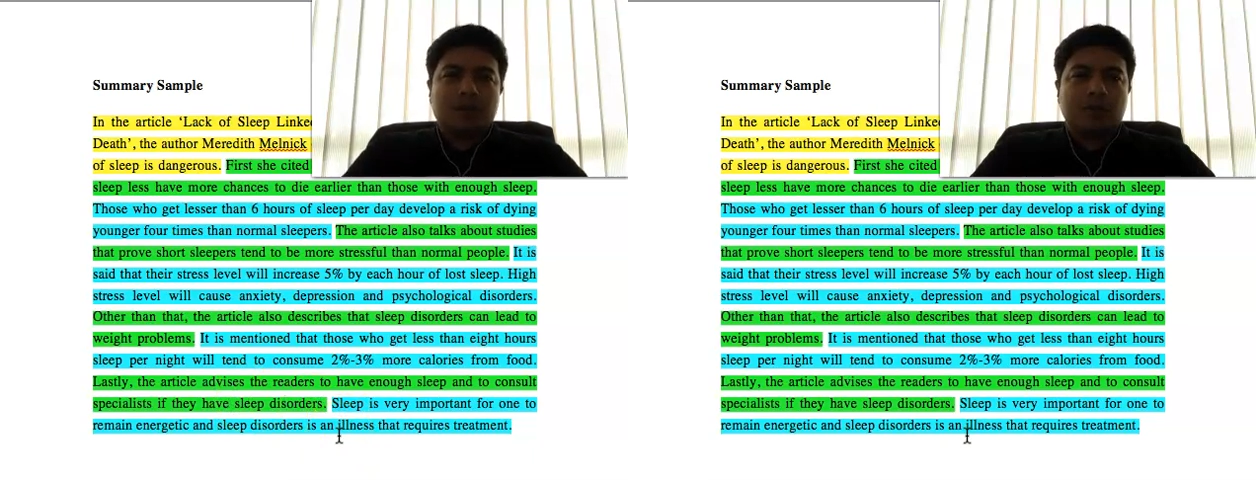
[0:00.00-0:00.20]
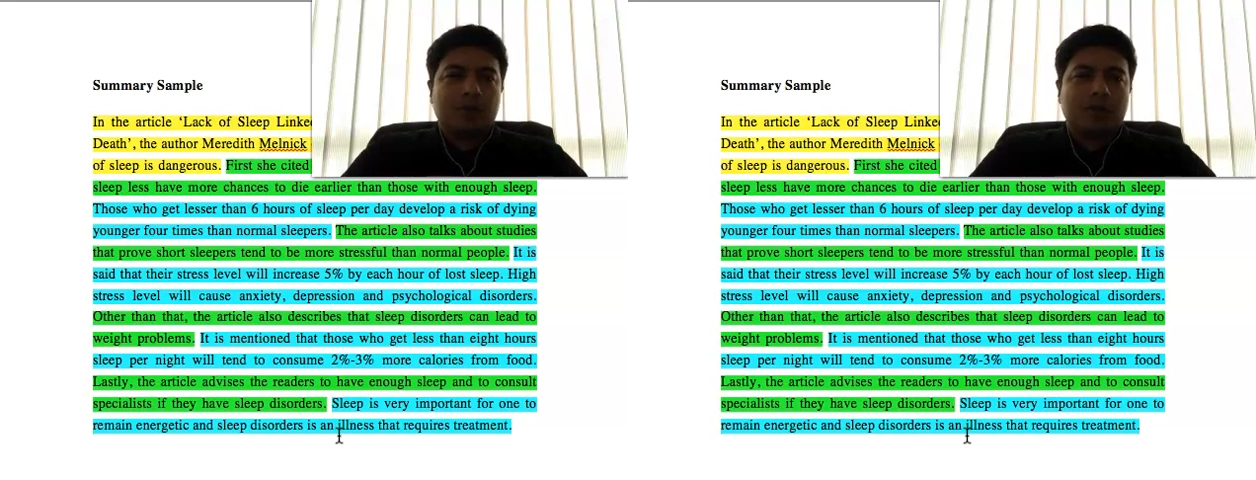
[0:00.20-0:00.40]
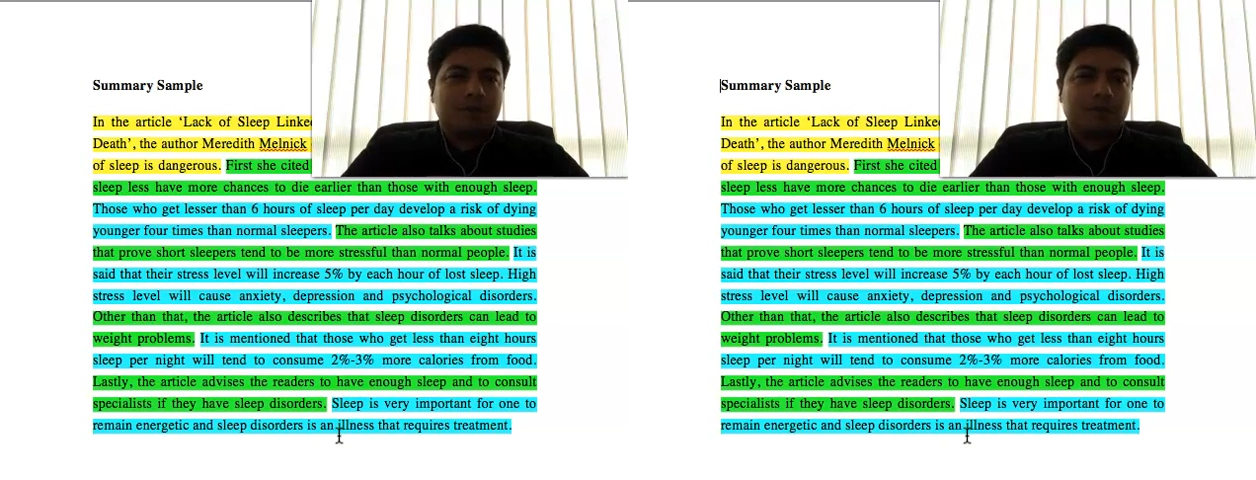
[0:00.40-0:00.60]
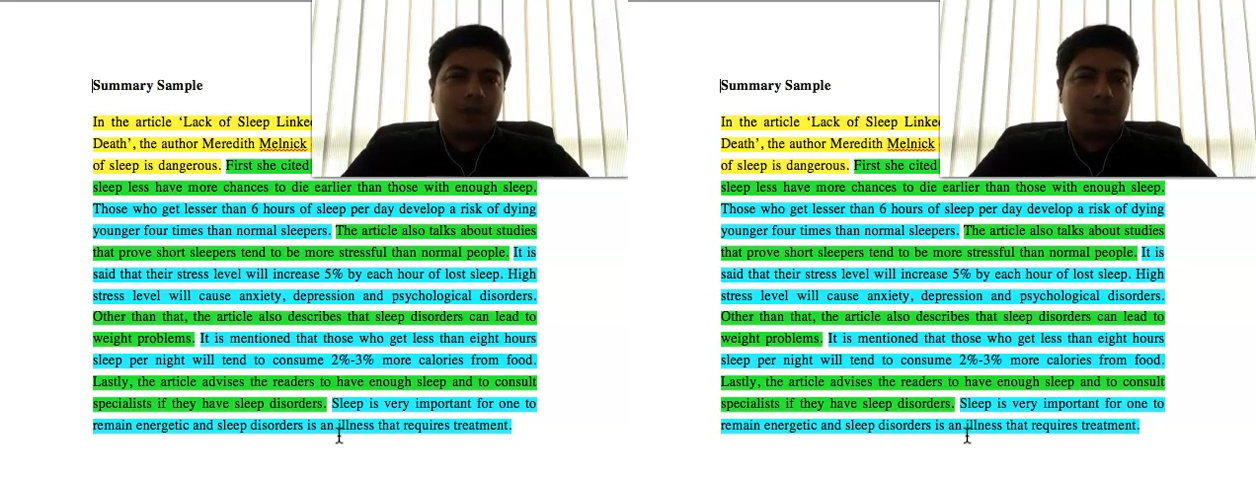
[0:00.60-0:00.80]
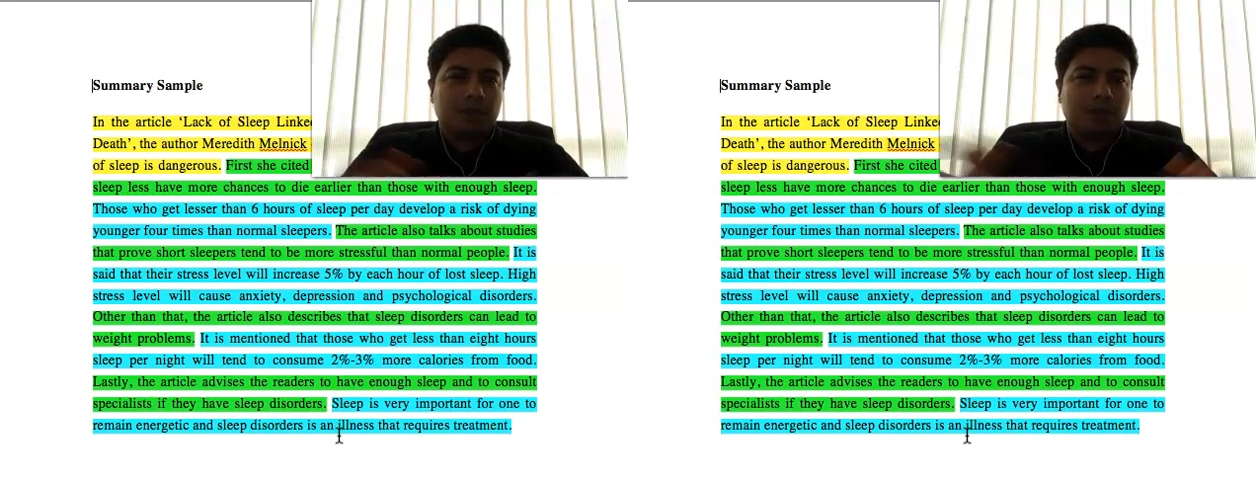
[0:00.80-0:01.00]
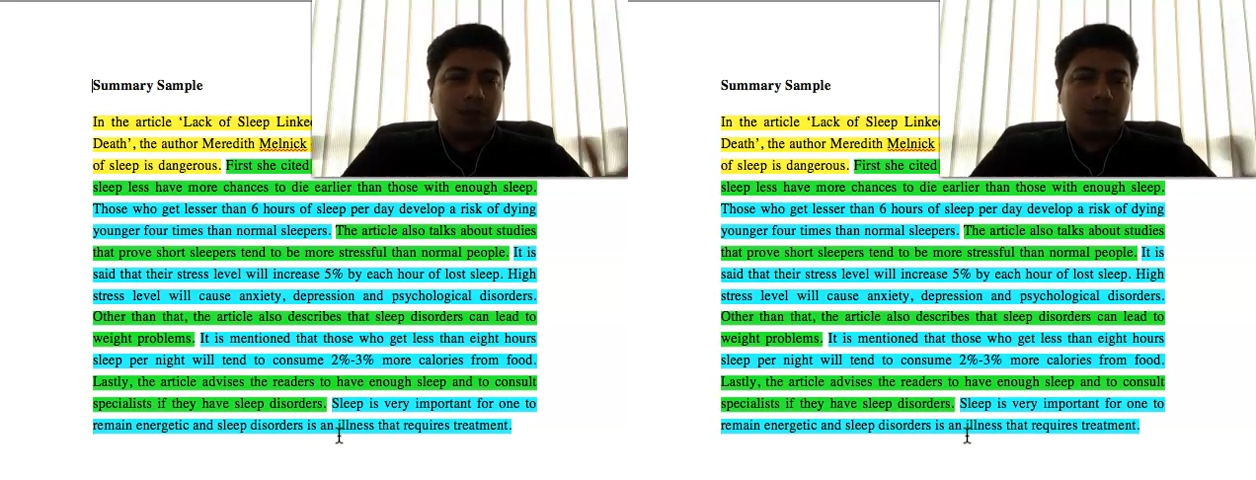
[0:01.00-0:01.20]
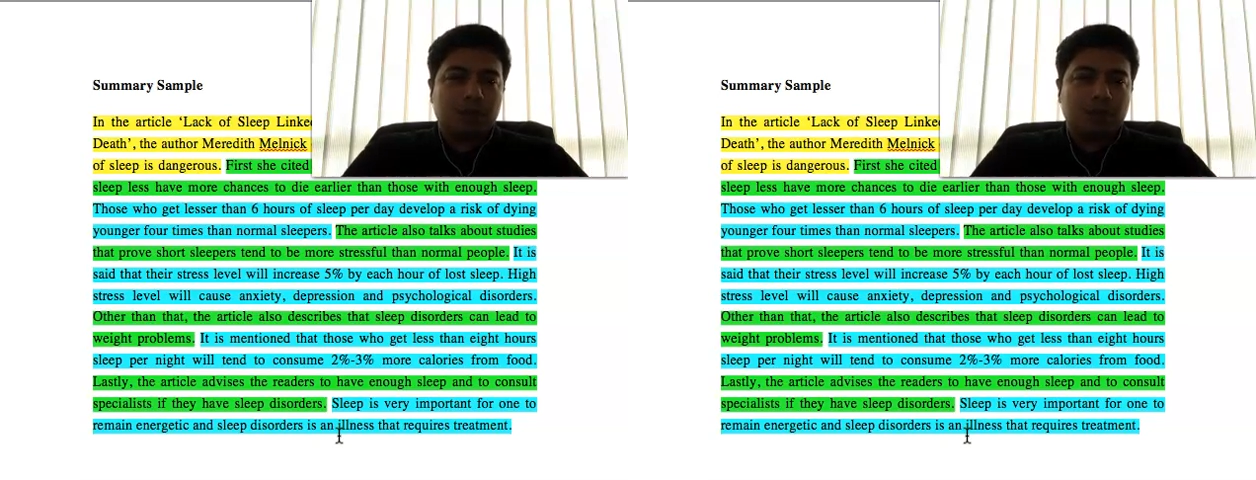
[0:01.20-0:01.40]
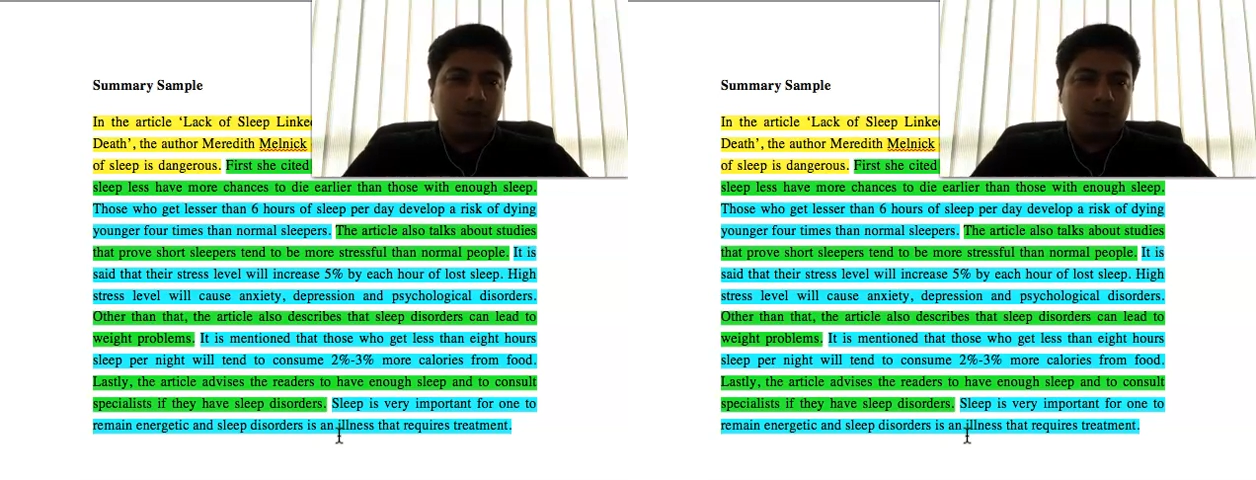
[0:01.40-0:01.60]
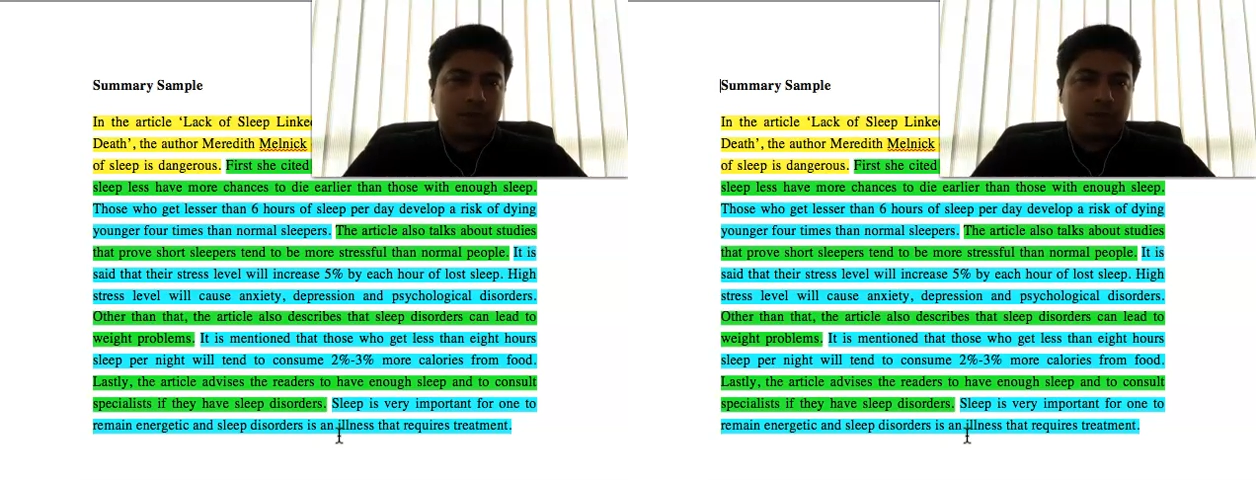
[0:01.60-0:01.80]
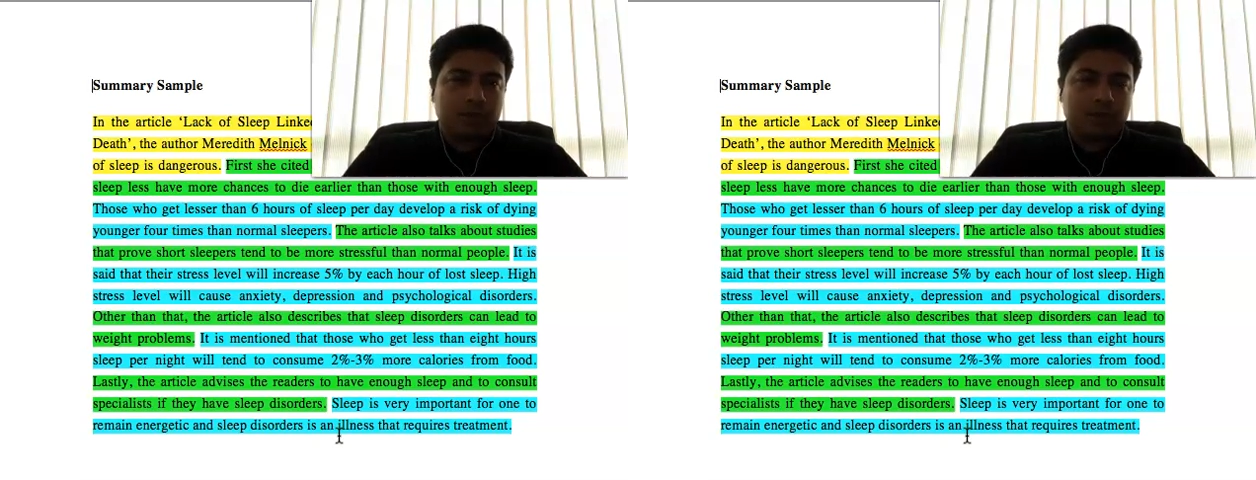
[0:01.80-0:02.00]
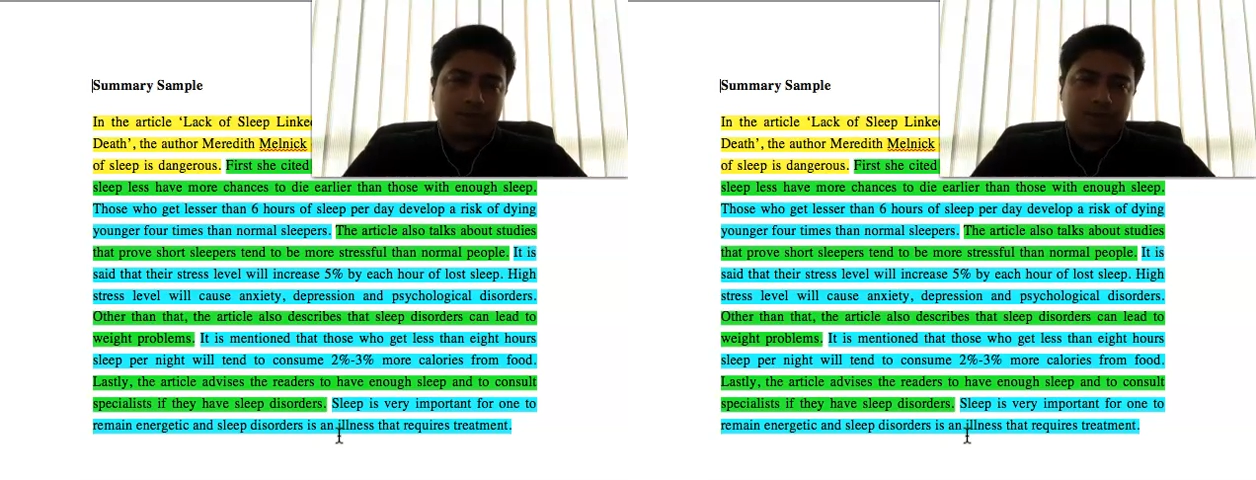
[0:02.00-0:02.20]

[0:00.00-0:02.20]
you don't have to include all points.